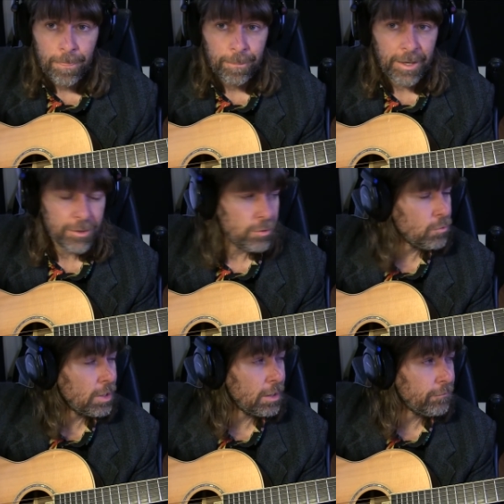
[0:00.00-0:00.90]
Can you
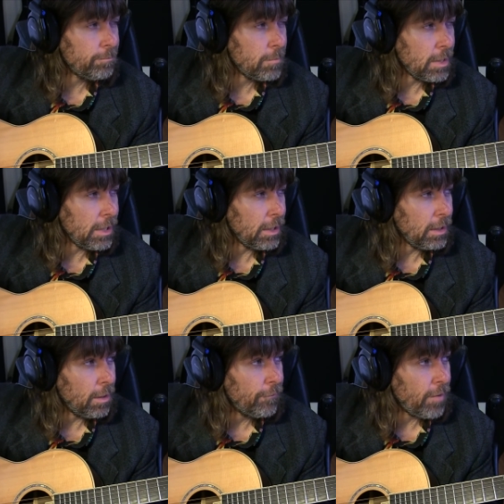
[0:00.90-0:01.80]
give
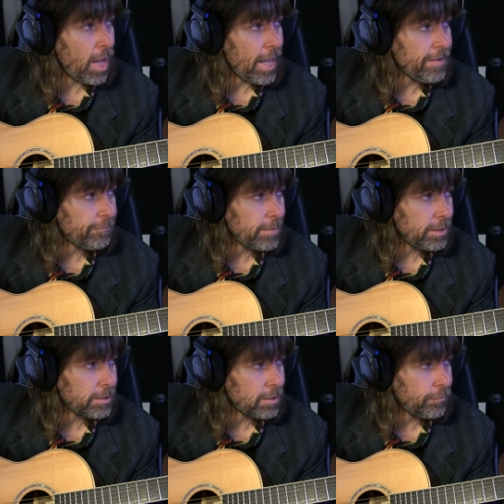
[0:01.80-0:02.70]
me 5
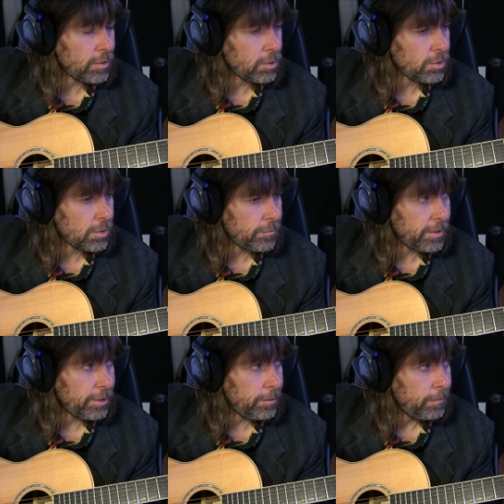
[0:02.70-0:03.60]
minutes to finish this
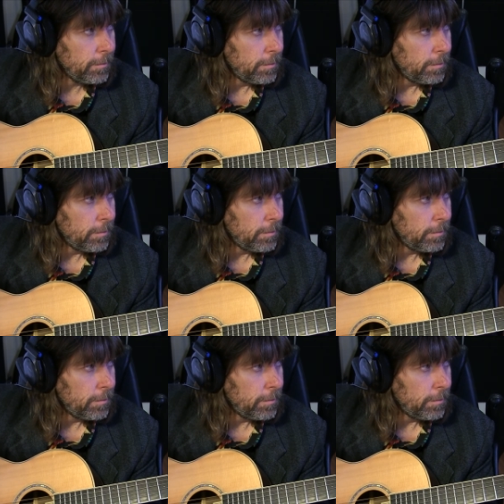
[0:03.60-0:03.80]
video?